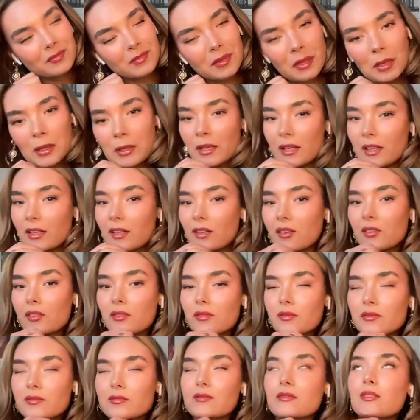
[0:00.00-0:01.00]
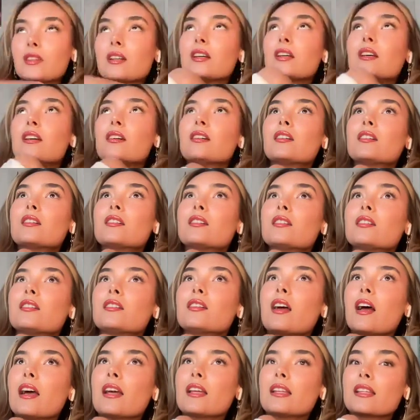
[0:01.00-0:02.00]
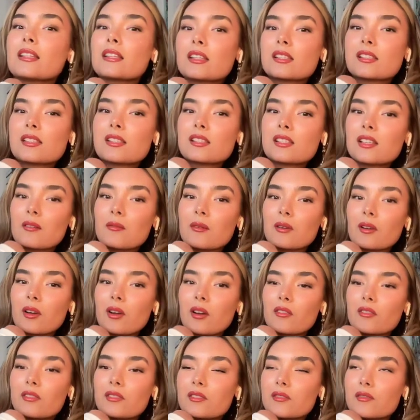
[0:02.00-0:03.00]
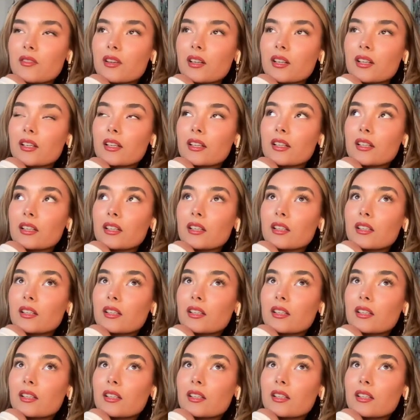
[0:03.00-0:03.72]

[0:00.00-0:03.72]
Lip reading: And I think this is coming off as very,